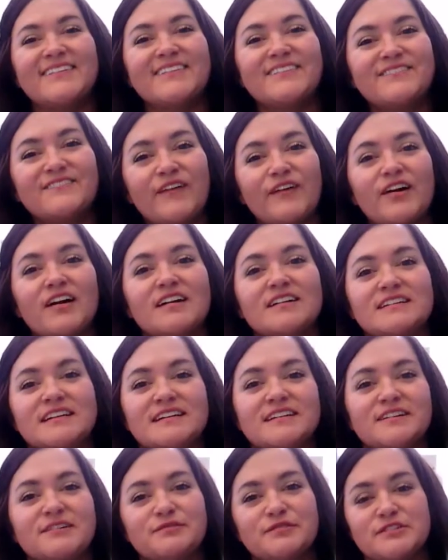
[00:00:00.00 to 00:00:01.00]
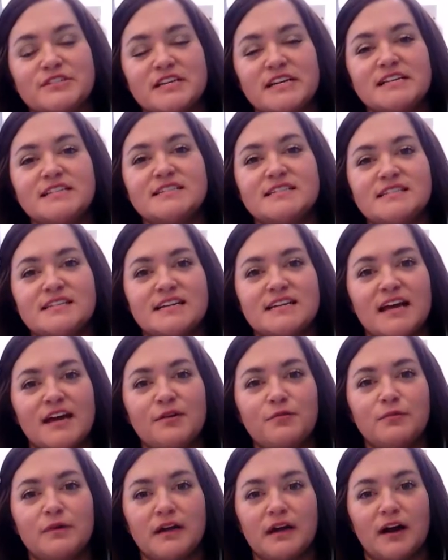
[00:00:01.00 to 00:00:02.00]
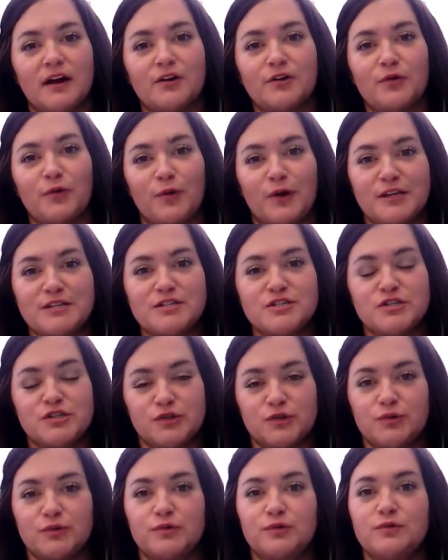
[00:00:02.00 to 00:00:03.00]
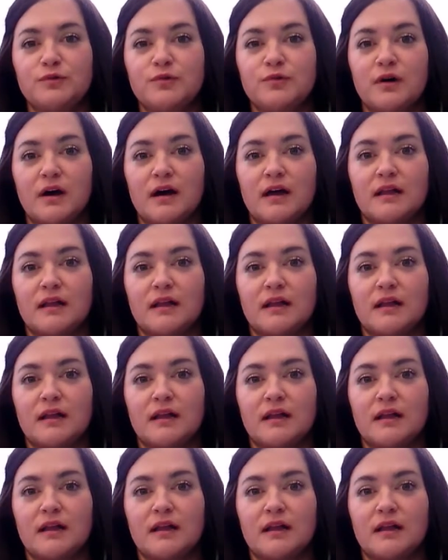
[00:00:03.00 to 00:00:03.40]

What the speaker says: For our daily routines today, we are going to